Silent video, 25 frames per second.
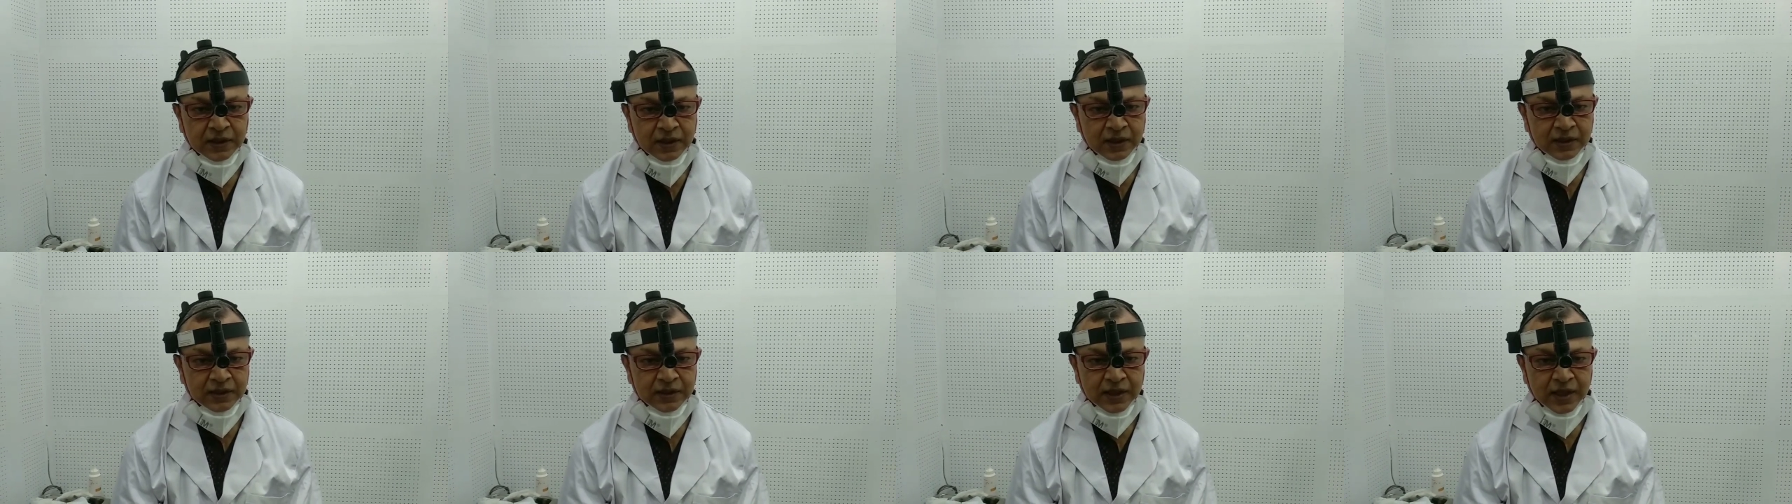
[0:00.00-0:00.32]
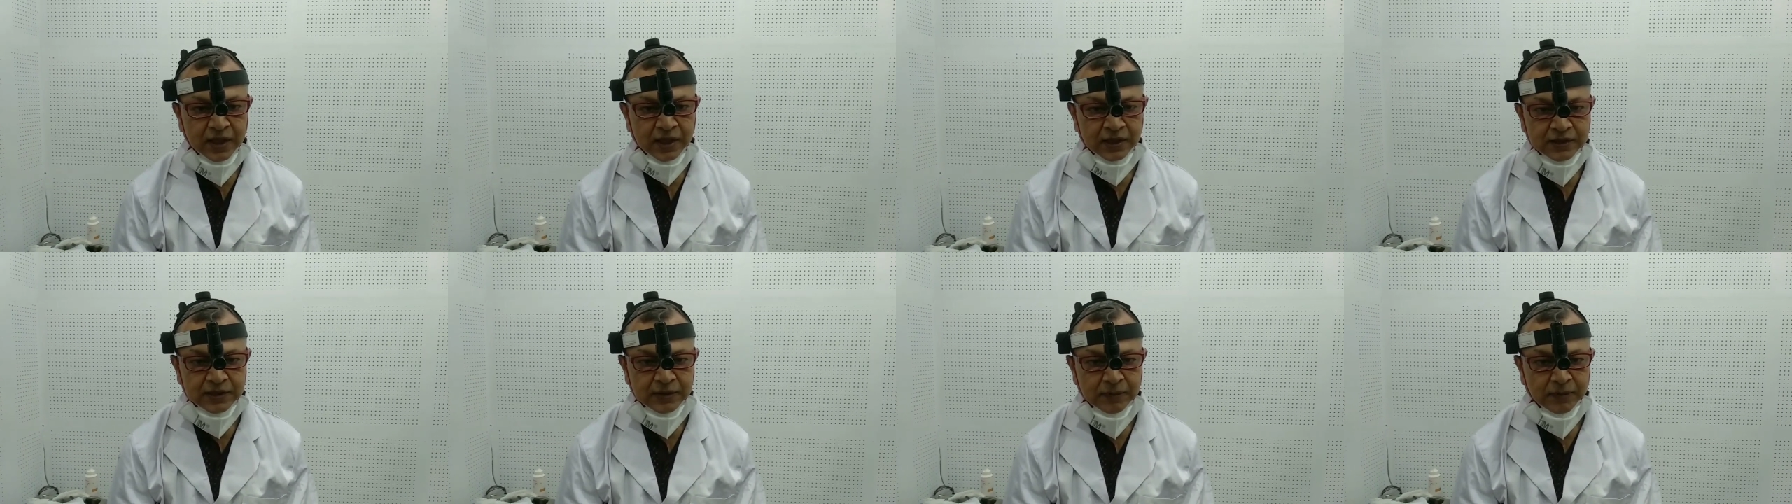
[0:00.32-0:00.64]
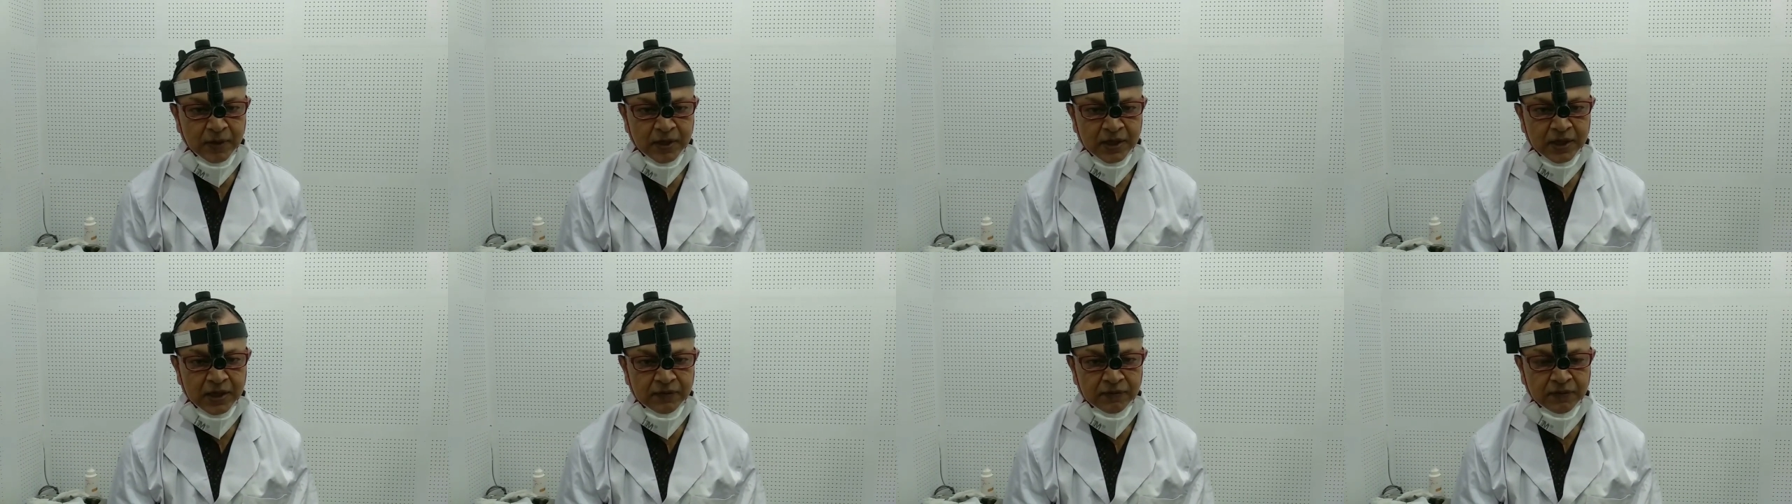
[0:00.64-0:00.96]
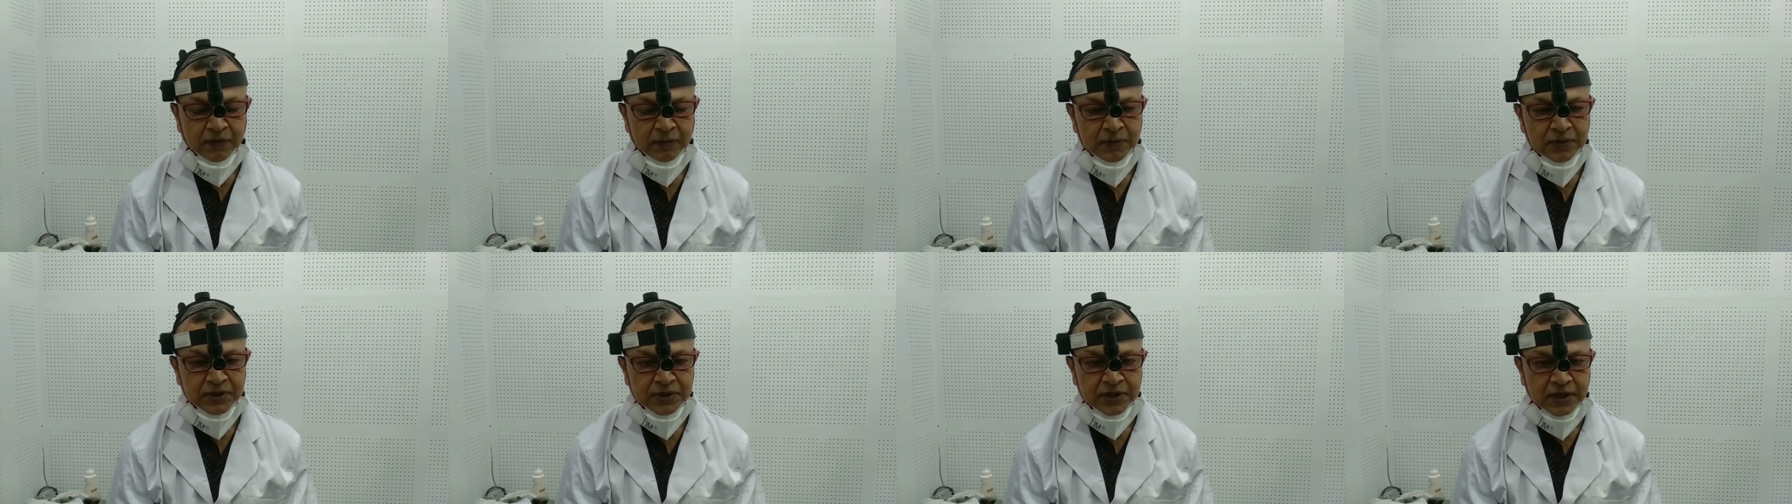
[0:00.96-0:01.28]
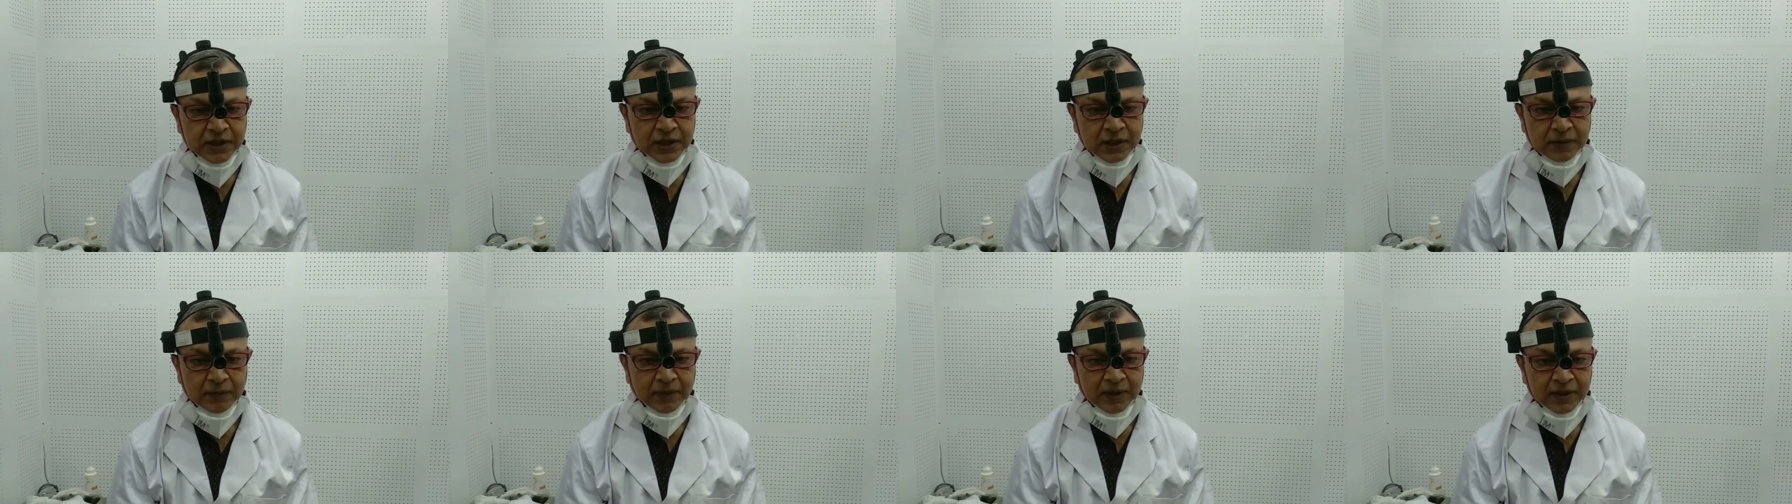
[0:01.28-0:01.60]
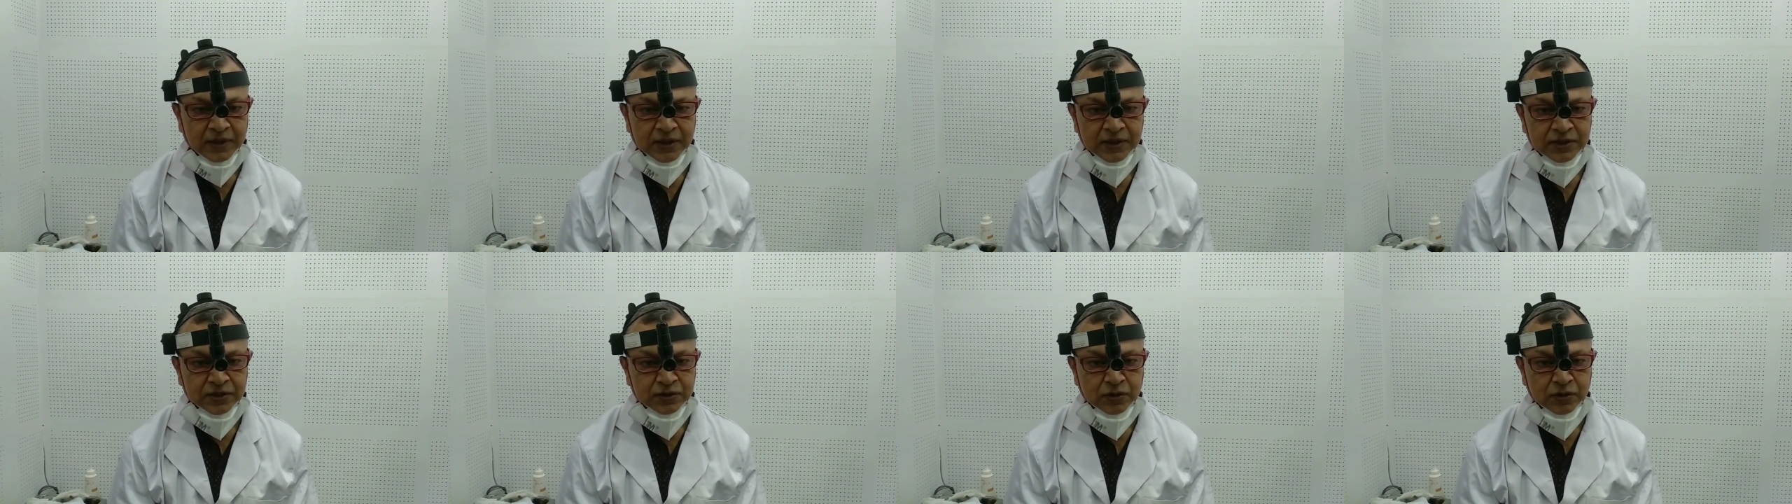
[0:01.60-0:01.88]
They are separated from each other by this